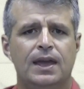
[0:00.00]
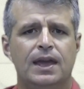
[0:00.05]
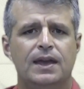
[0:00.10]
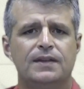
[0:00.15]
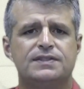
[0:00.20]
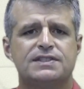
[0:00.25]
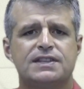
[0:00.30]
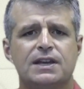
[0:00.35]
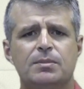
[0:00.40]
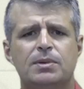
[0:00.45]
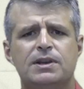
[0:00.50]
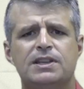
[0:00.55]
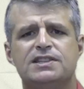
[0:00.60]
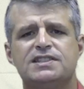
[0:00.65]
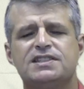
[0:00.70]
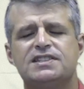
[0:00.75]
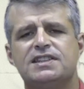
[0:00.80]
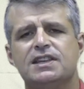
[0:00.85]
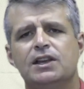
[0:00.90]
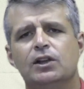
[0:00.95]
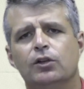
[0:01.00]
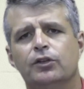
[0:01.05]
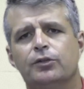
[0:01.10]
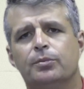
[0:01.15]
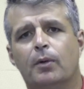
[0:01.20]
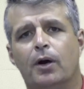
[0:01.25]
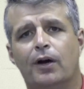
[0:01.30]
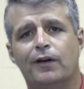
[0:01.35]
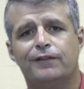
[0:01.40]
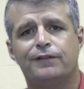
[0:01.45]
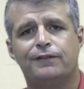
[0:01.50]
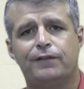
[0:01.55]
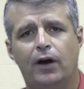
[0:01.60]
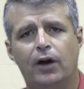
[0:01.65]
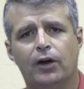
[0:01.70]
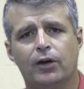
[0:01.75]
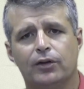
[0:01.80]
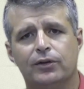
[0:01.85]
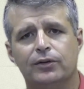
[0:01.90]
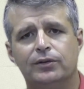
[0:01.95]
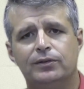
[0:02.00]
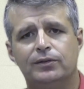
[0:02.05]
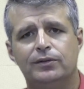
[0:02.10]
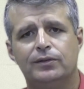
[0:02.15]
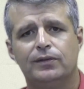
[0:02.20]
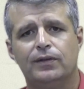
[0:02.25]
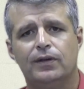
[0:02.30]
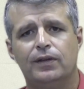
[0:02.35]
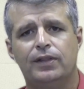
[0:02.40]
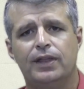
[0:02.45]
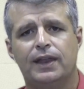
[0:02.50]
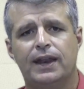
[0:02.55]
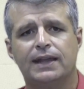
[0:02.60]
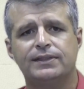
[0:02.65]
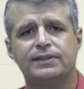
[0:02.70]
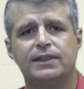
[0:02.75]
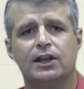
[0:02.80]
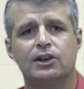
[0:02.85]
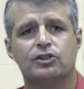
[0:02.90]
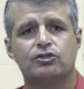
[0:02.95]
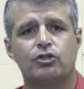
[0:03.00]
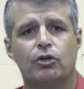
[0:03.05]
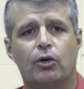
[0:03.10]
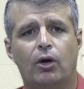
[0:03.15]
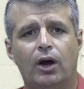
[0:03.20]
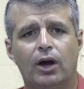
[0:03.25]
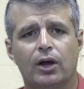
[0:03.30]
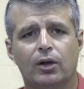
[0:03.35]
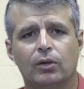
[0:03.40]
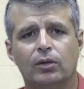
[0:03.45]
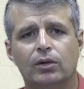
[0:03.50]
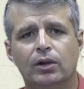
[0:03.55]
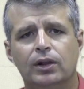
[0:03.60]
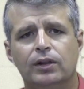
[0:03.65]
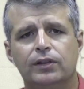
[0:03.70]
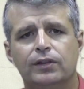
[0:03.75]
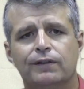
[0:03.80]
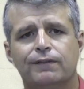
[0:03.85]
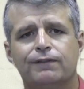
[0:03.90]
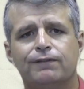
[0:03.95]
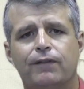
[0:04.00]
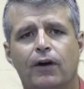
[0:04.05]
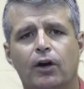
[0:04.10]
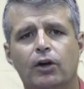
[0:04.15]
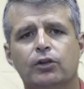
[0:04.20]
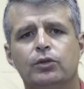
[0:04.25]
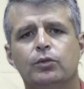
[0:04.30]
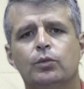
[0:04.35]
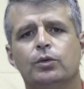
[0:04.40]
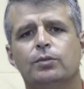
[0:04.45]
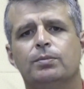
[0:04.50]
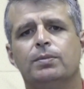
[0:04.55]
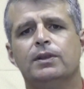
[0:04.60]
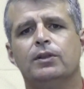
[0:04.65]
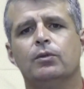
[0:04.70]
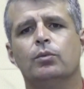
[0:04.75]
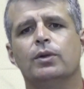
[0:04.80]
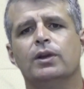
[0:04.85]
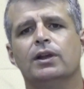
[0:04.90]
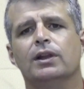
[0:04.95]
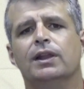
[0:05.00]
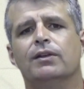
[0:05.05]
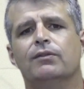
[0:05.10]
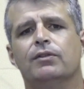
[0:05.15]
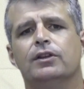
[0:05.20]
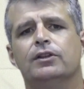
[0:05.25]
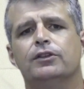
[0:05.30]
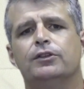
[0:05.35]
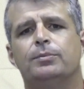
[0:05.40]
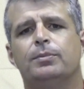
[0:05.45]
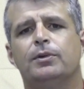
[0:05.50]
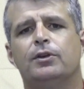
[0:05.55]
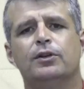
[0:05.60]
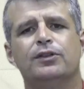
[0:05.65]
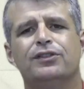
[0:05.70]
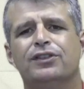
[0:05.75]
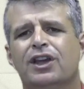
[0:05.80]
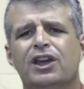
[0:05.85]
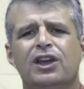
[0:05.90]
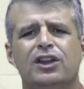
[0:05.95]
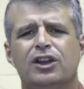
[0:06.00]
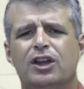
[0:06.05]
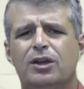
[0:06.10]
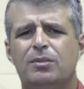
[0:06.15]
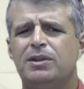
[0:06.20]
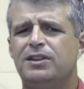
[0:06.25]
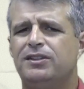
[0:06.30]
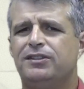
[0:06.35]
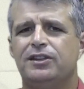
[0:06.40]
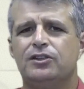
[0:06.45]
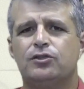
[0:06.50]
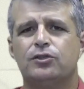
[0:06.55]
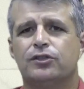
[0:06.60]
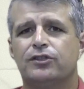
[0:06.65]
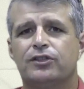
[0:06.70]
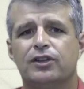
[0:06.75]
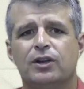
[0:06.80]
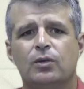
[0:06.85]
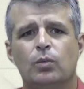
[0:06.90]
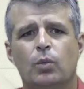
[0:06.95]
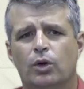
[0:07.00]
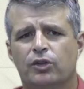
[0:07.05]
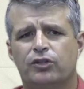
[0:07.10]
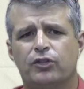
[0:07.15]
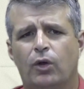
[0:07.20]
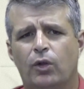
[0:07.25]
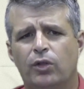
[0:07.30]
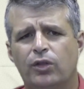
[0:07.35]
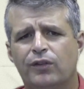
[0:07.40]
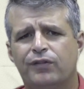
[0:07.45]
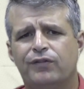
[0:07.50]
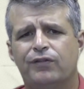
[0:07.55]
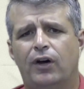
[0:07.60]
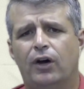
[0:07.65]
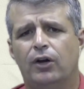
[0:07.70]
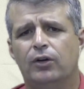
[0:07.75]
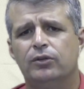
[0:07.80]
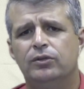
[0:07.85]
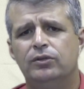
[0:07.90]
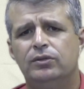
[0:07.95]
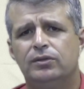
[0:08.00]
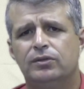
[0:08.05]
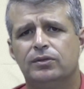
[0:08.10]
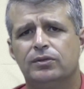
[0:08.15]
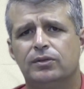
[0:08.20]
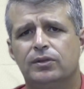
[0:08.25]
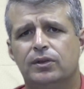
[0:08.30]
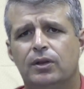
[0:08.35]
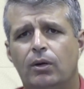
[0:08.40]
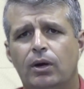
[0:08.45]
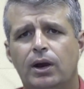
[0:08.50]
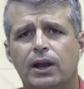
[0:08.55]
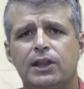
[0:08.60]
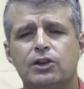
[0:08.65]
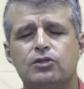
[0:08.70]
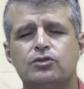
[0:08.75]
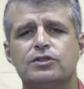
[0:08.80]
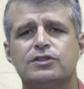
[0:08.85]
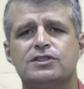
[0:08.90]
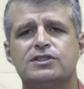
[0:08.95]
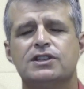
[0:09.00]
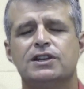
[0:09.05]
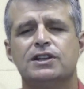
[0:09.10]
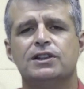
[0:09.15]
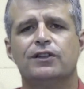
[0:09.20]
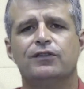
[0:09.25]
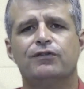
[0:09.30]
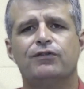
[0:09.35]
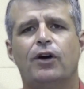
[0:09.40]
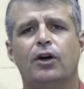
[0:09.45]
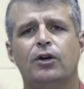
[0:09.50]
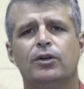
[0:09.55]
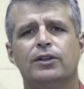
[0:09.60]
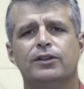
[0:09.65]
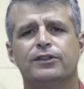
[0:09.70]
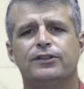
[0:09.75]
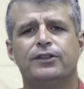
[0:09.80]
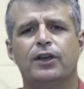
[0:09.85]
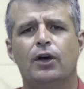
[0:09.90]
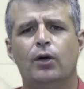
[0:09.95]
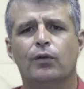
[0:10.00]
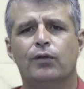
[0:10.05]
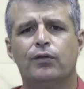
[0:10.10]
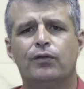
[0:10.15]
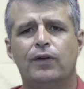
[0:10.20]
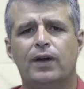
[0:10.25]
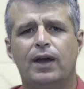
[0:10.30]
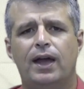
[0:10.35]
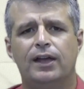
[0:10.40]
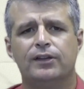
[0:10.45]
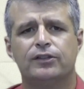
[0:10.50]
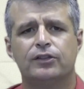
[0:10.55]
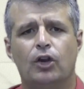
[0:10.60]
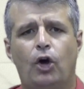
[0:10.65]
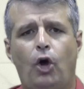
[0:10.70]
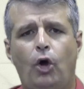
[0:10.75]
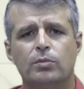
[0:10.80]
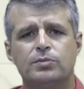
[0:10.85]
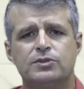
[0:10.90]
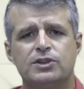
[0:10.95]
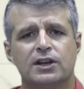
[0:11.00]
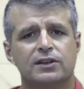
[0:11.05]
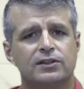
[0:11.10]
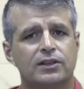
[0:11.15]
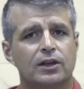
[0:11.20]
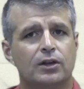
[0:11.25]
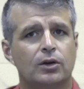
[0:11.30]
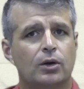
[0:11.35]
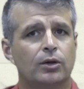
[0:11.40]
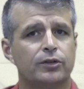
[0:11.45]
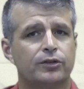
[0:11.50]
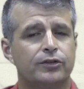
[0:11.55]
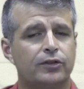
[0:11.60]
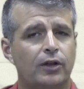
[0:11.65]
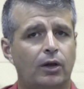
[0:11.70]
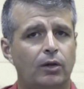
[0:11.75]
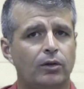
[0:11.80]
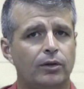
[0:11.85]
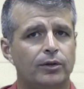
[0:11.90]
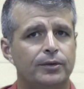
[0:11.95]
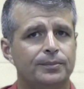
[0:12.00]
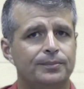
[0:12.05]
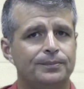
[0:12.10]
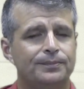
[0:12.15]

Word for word: If somebody steals my phone, then at their trial, the phone would be the real evidence because nobody's interested in what's on the phone. They're only interested in the phone itself as an object that got stolen.